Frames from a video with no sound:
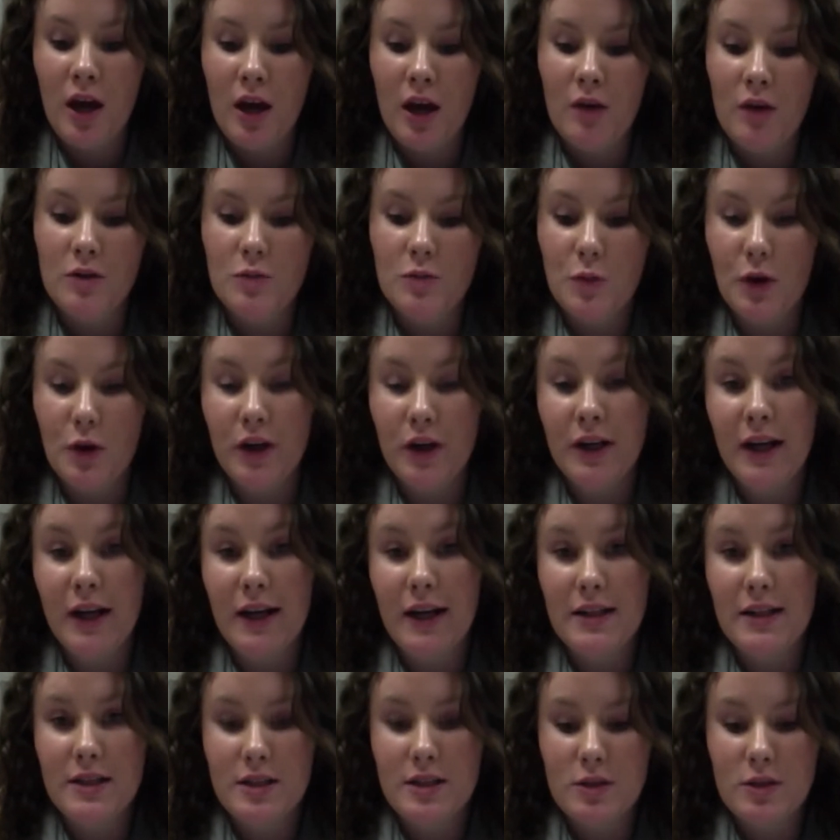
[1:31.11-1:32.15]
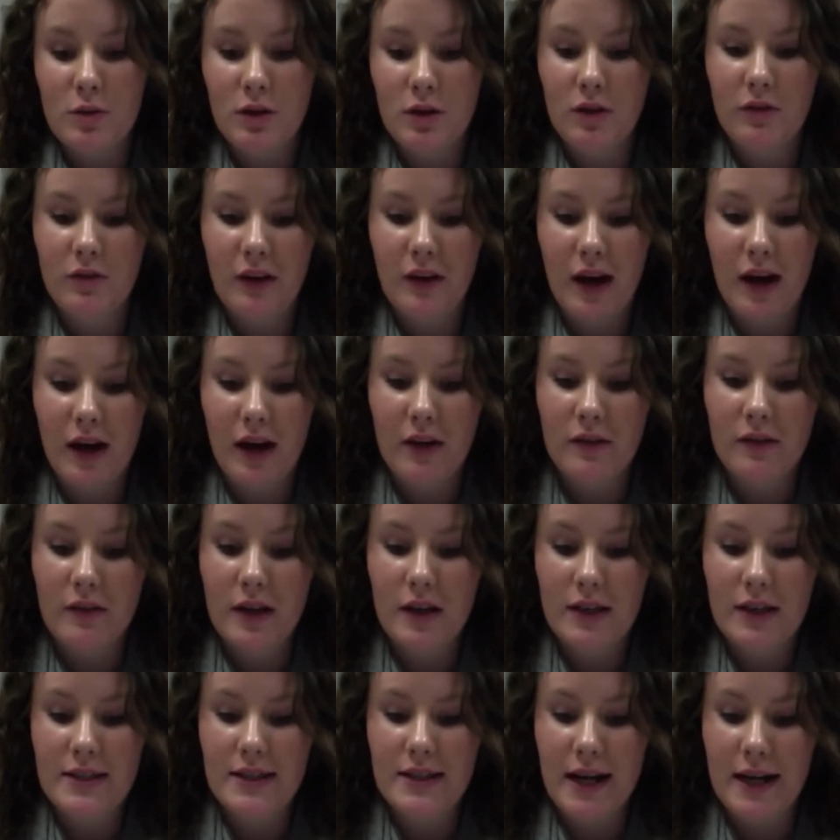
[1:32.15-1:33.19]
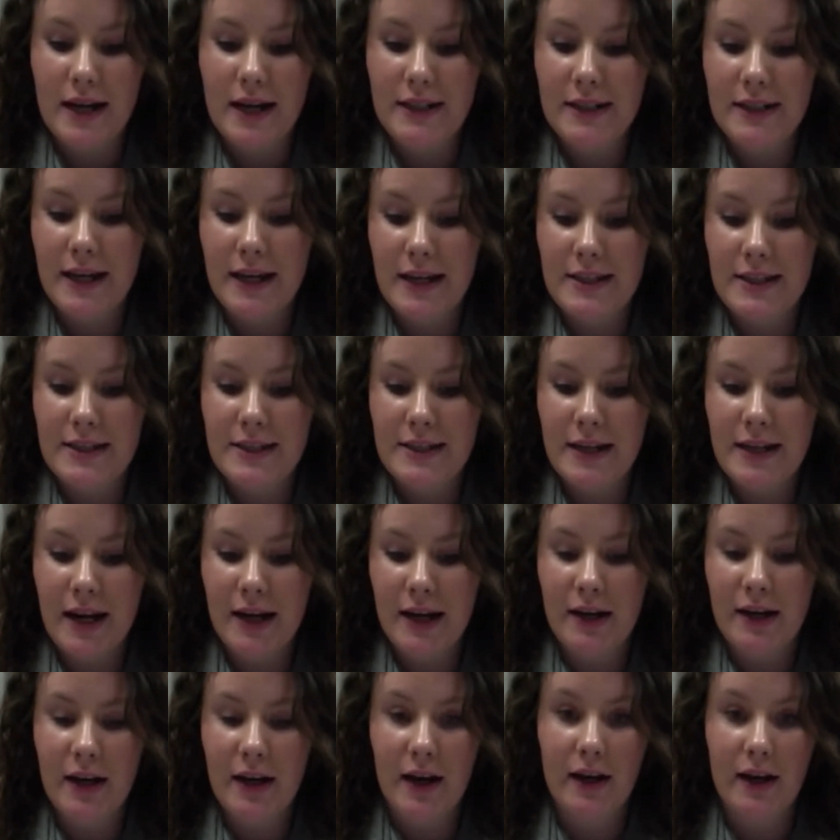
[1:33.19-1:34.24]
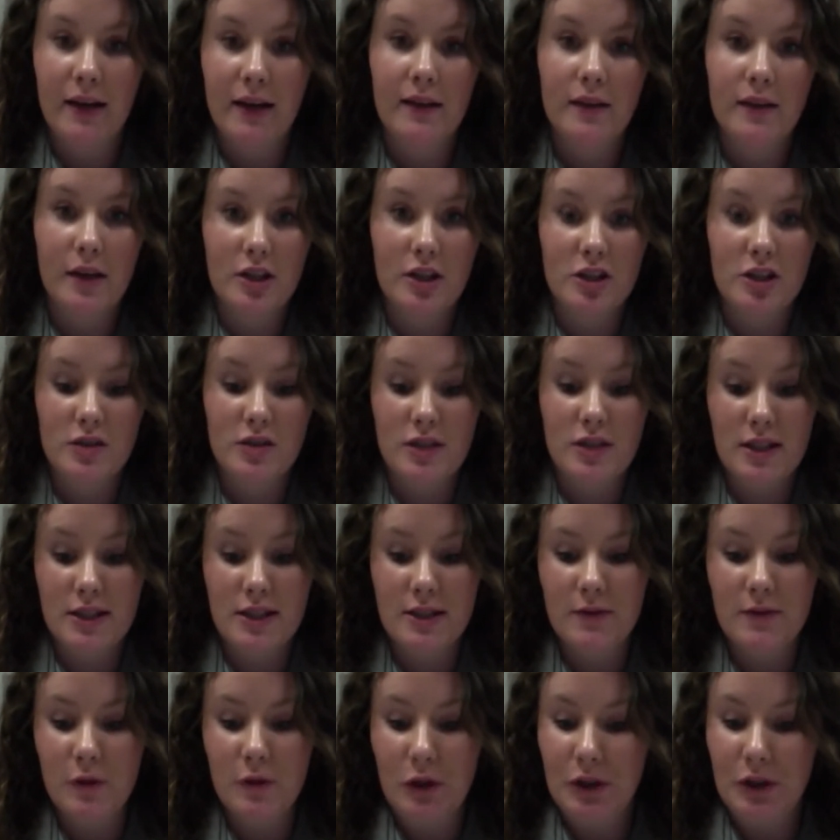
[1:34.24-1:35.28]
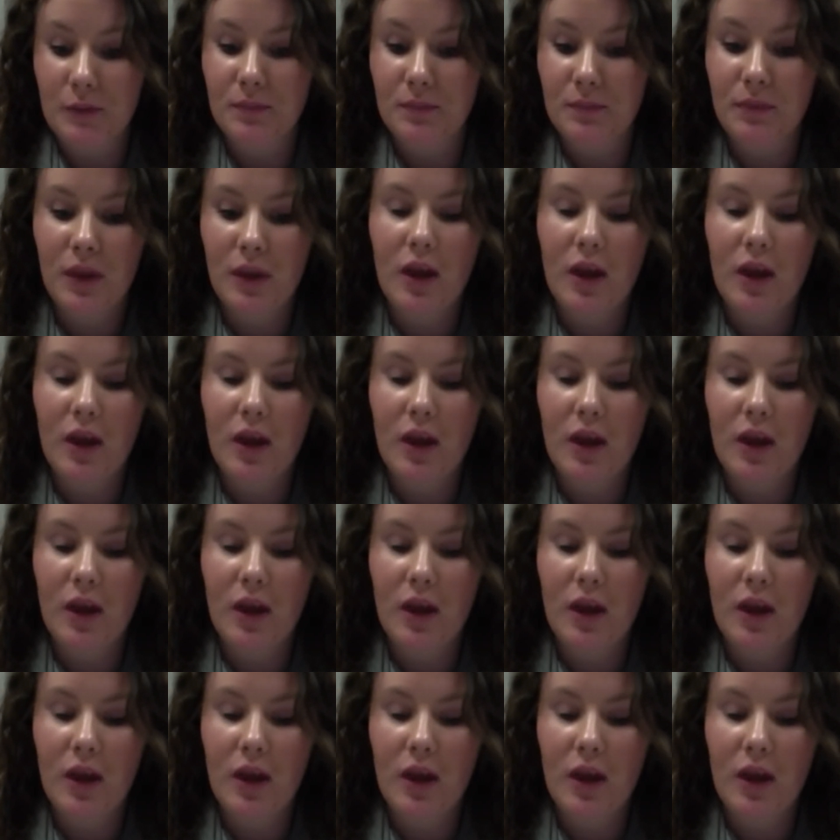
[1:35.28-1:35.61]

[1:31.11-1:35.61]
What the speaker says: He was born in 1825 and died in 1889 at the age of 64.